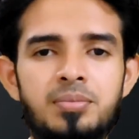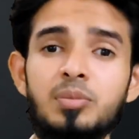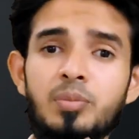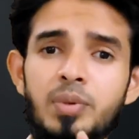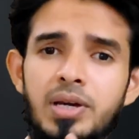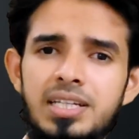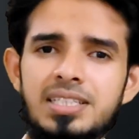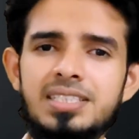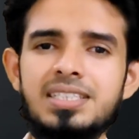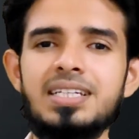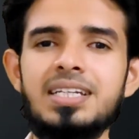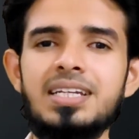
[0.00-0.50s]

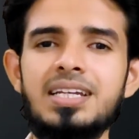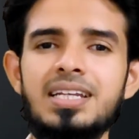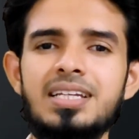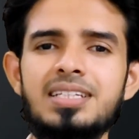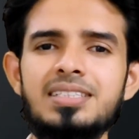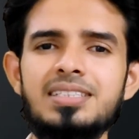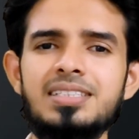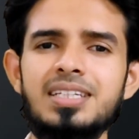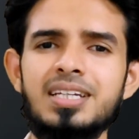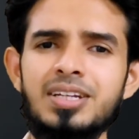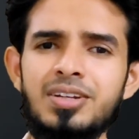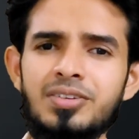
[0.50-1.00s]
Image
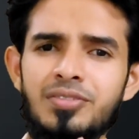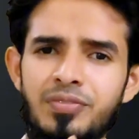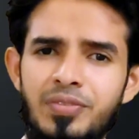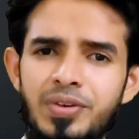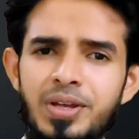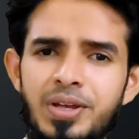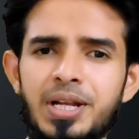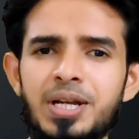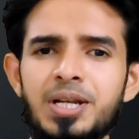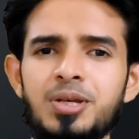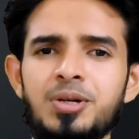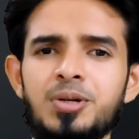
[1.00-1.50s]
generation,
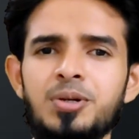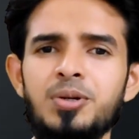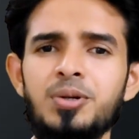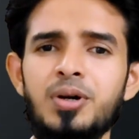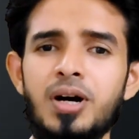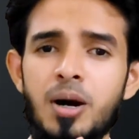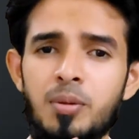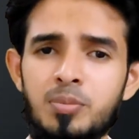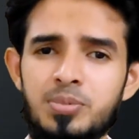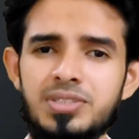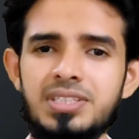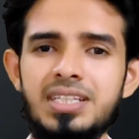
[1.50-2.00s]
video,
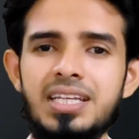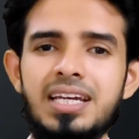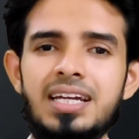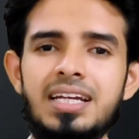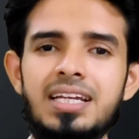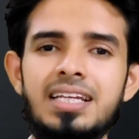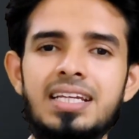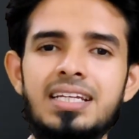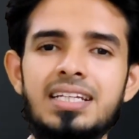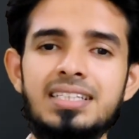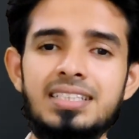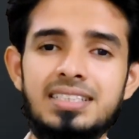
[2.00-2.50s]

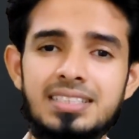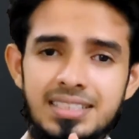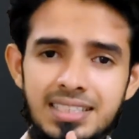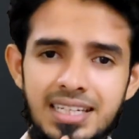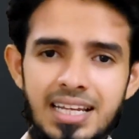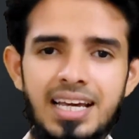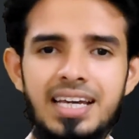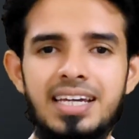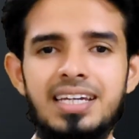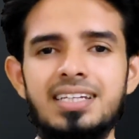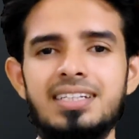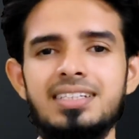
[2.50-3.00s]
upscaling,
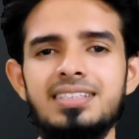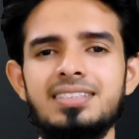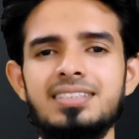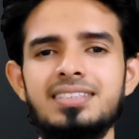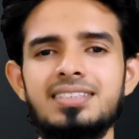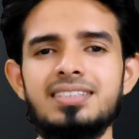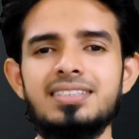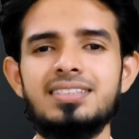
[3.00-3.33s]
slides,